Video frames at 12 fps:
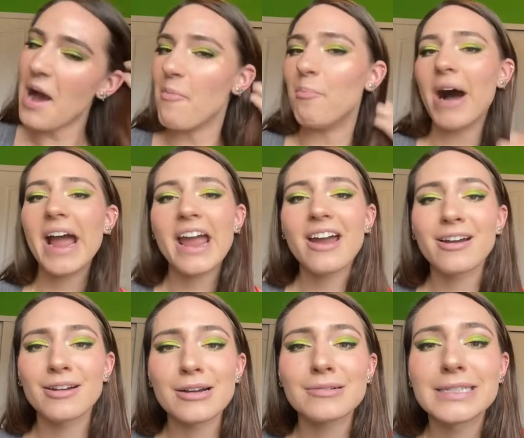My hair
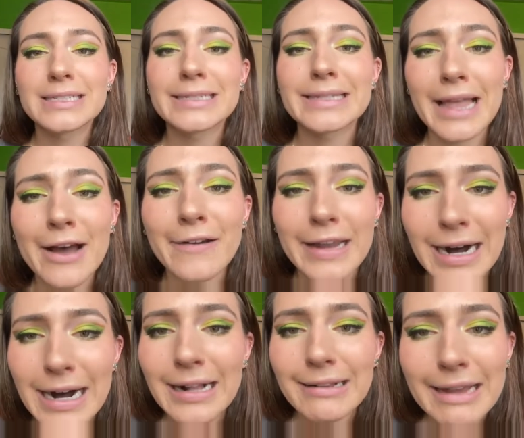grows slow,
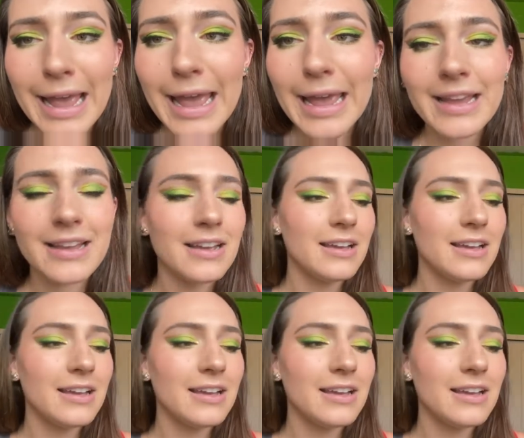y'all, okay?